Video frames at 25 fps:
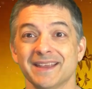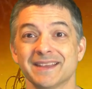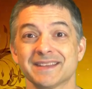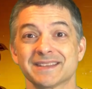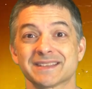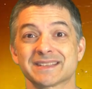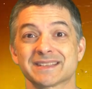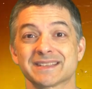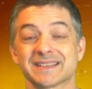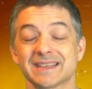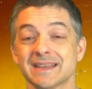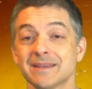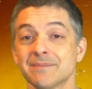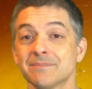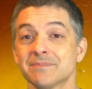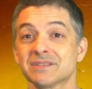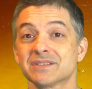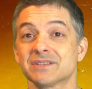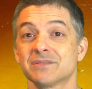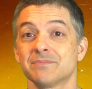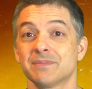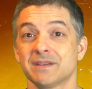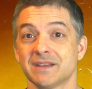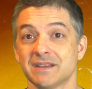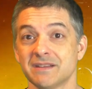seems
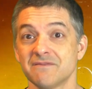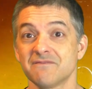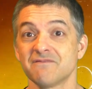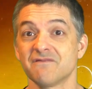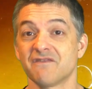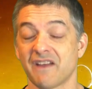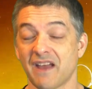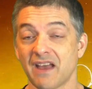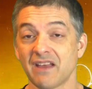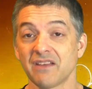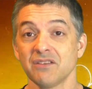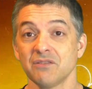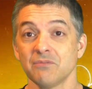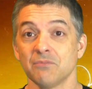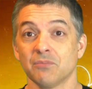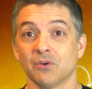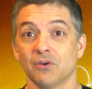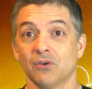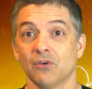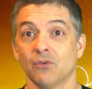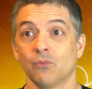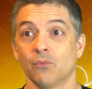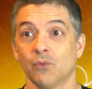to be valuable.